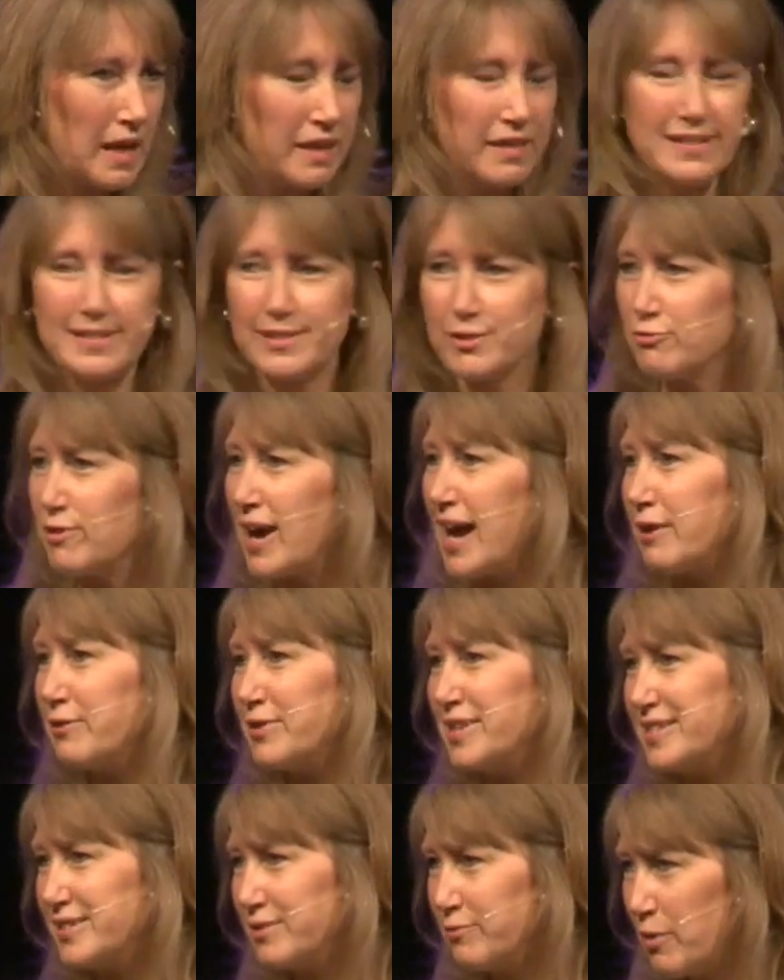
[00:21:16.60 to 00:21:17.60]
This crown
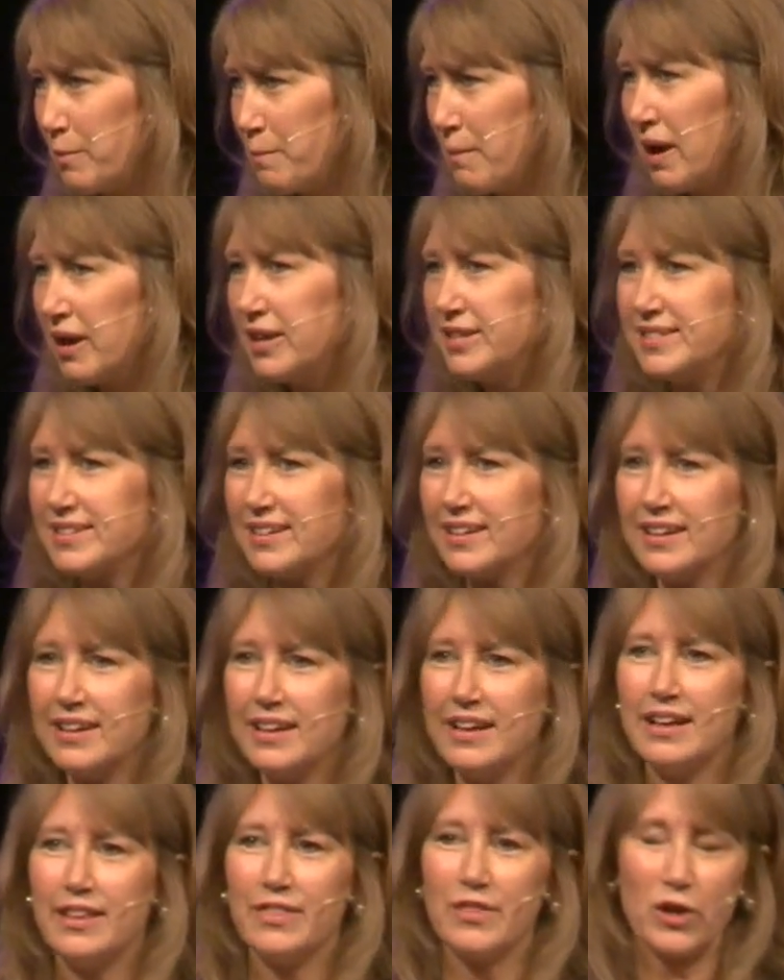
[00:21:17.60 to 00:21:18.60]
is a reminder
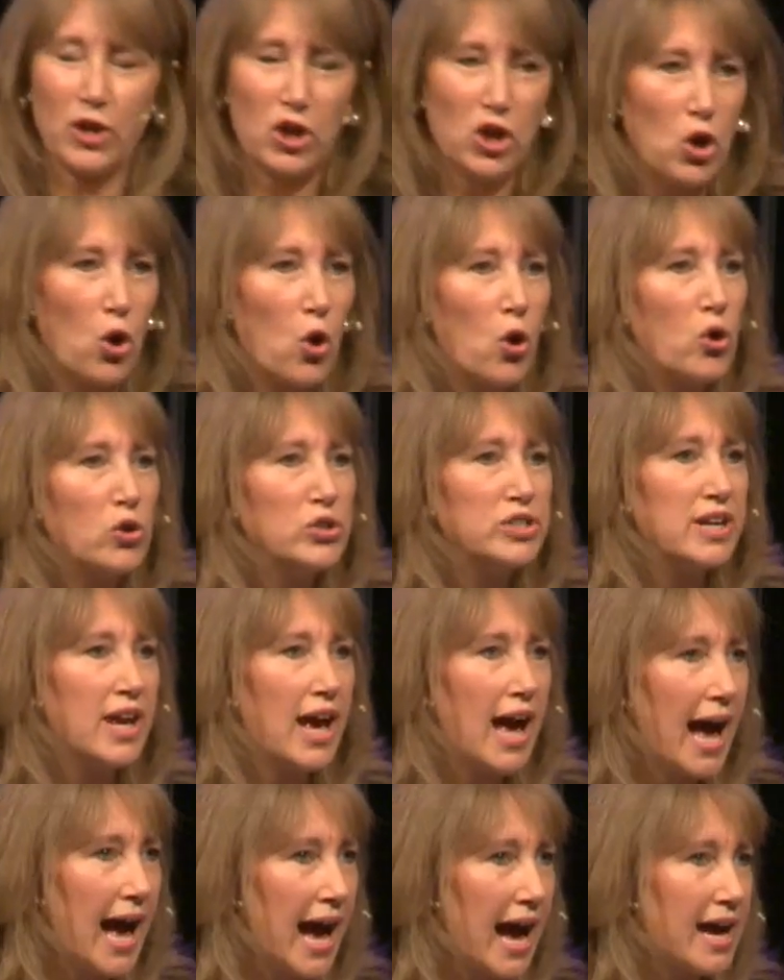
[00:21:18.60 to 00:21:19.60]
that God
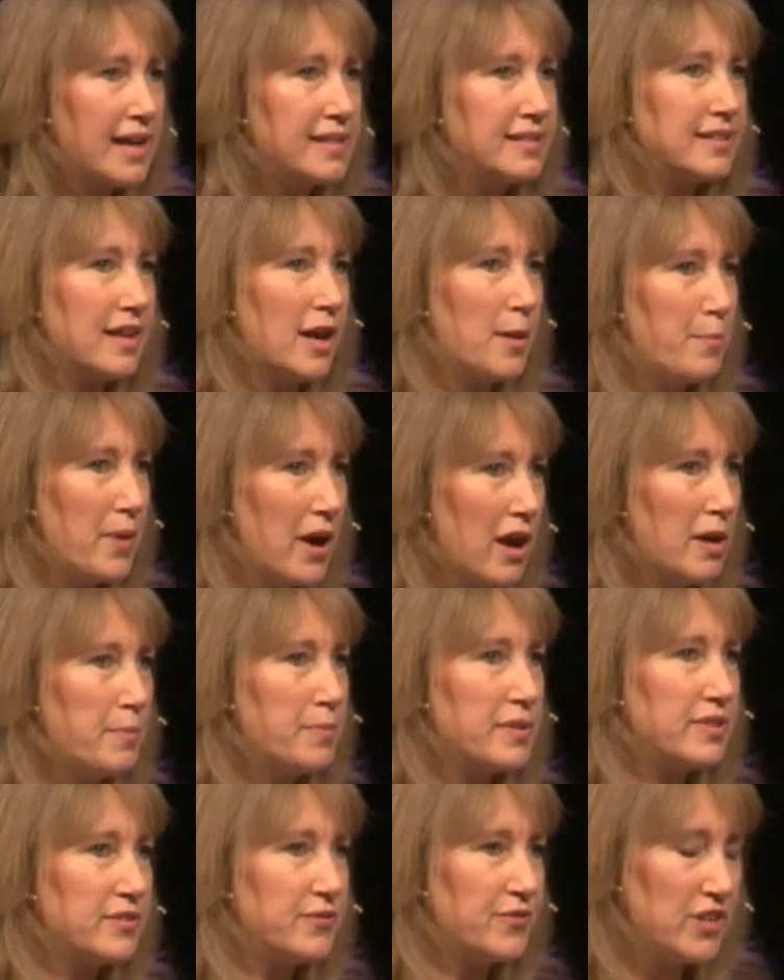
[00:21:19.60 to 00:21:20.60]
has a
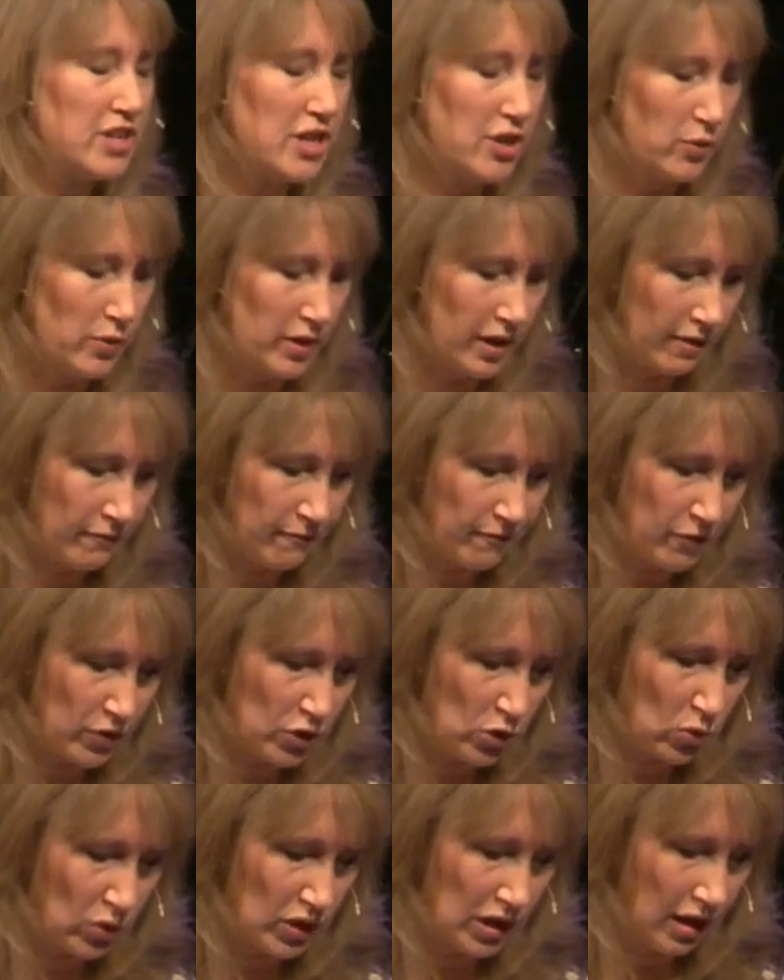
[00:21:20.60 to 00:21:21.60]
purpose for you and for
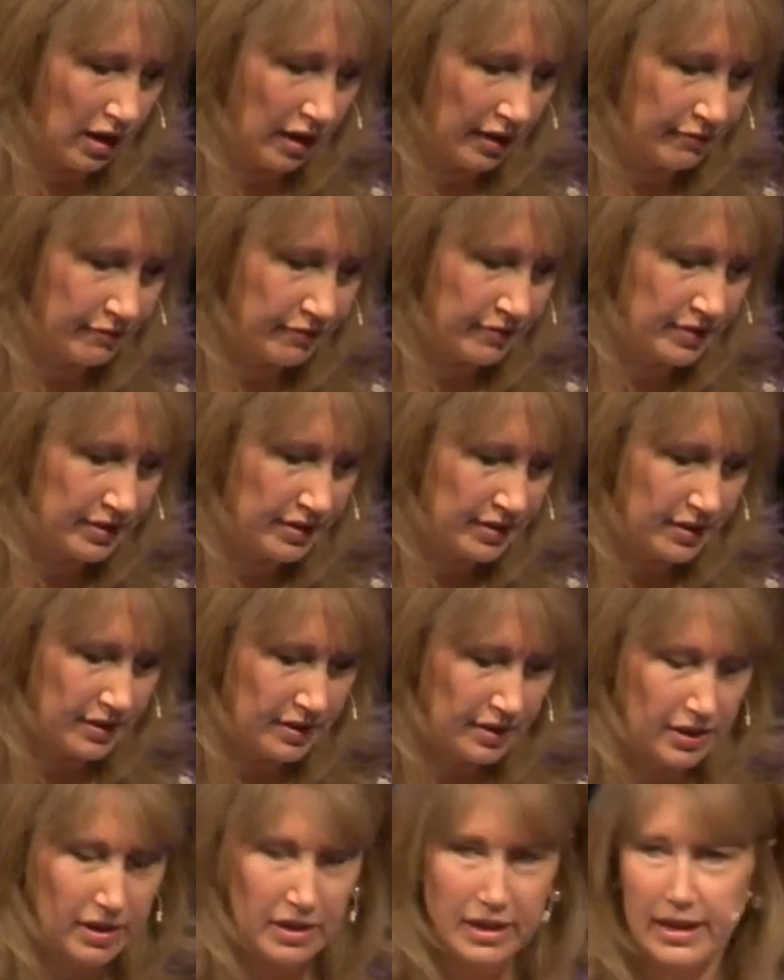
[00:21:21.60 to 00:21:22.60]
your life.
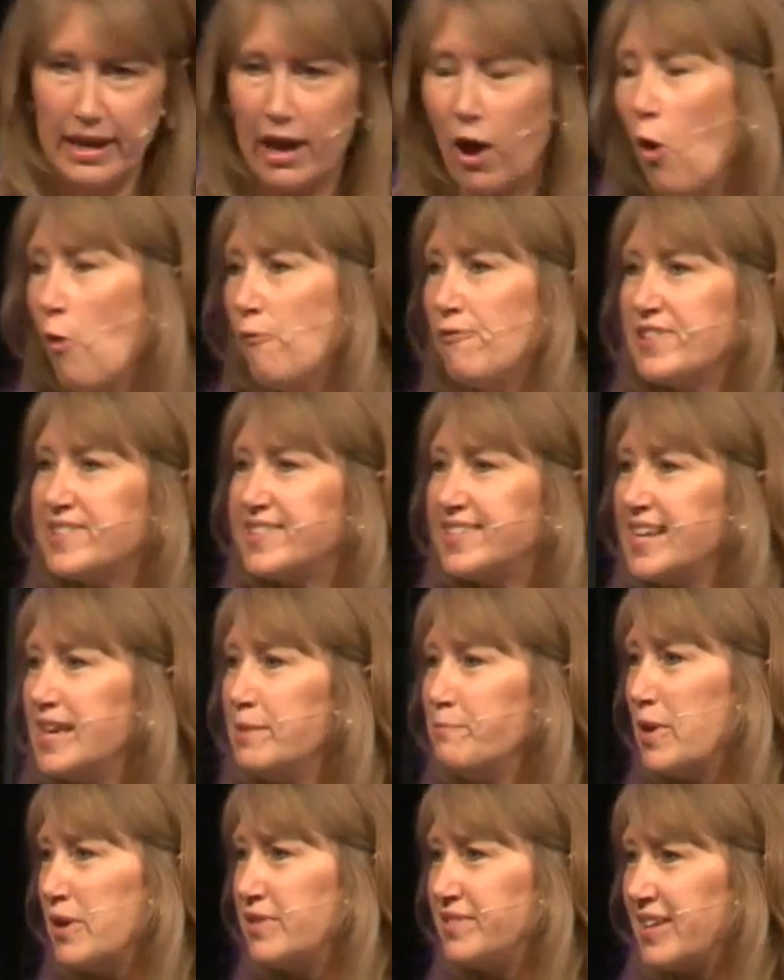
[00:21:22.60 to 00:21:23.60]
Now, obviously,
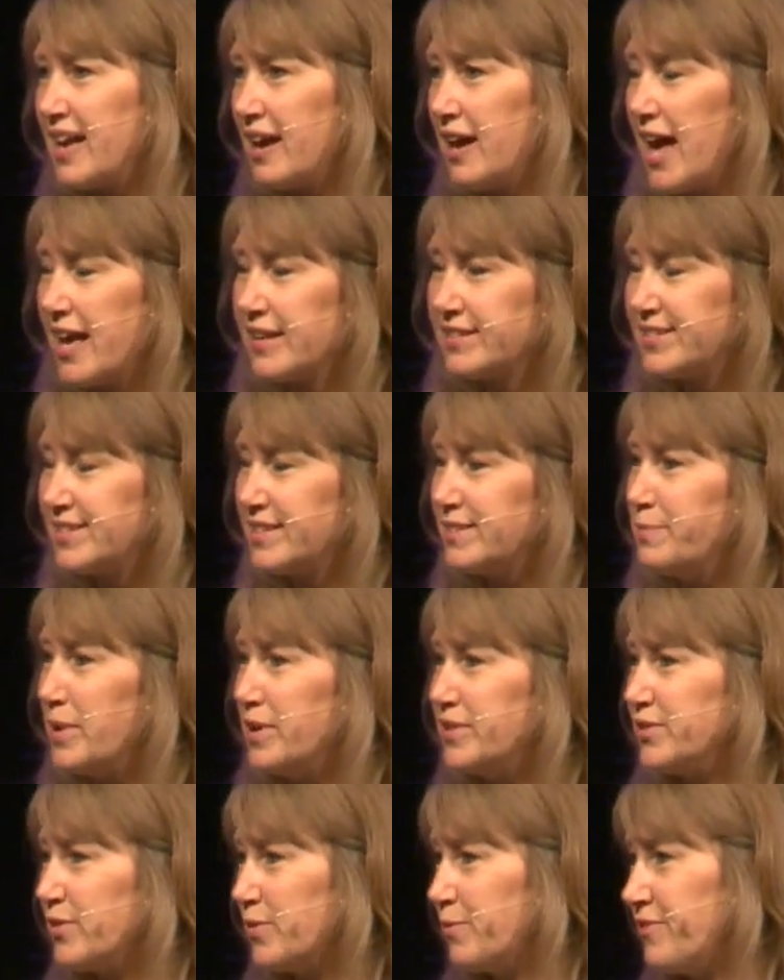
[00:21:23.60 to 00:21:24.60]
Esther's
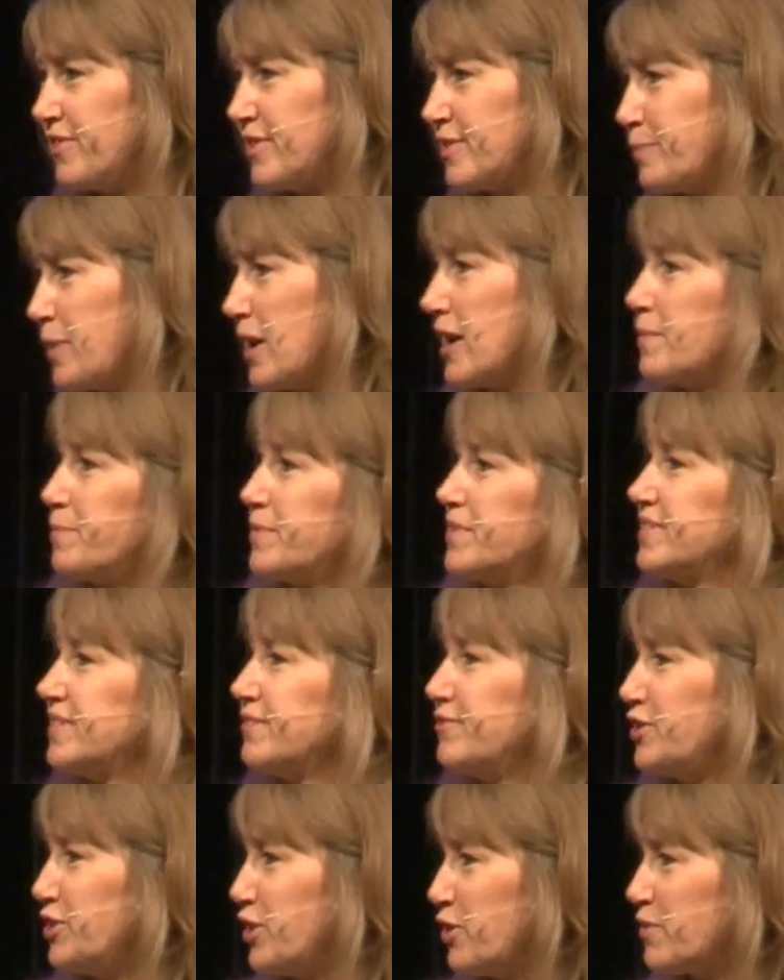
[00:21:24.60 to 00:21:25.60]
most obvious purpose,
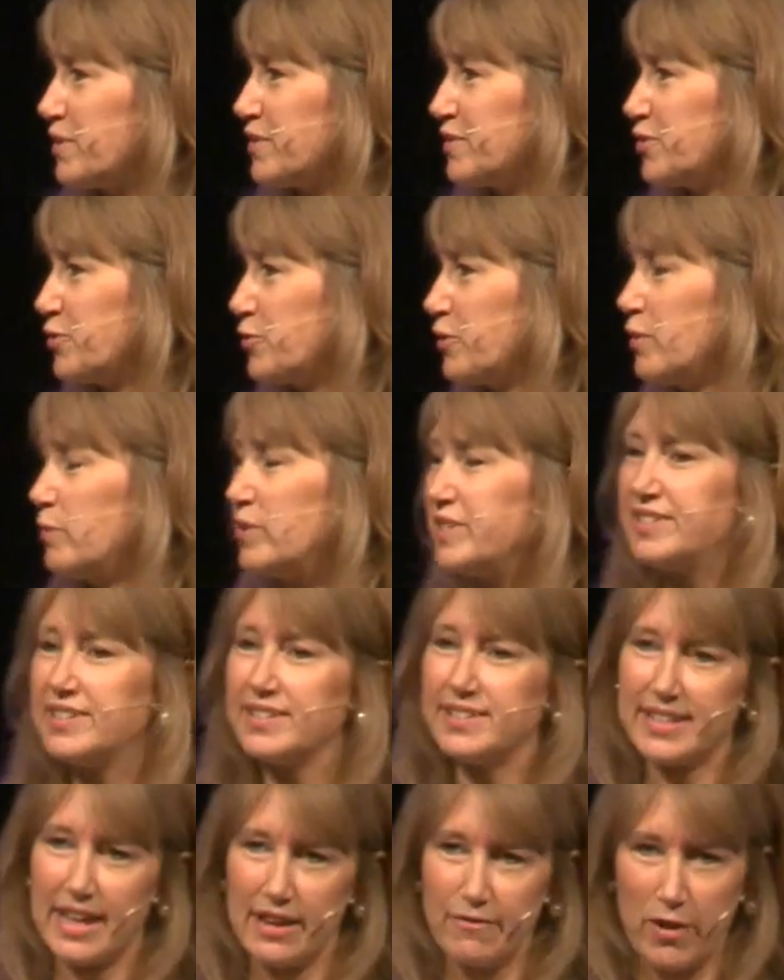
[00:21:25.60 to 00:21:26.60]
if you know the story, was to
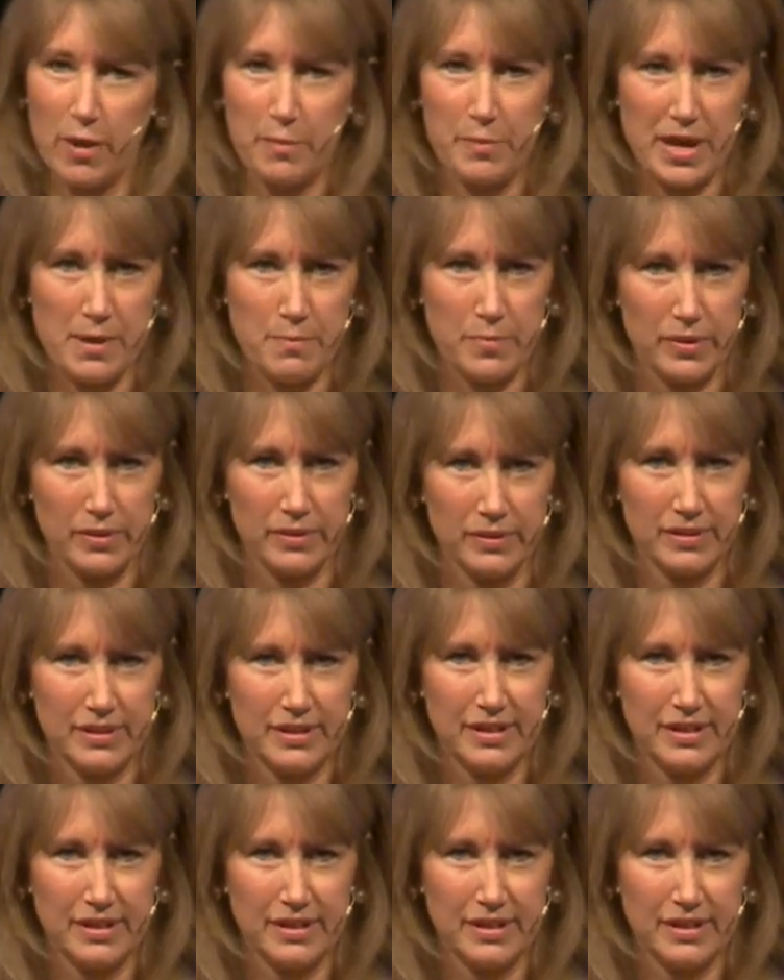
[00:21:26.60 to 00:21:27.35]
save her people.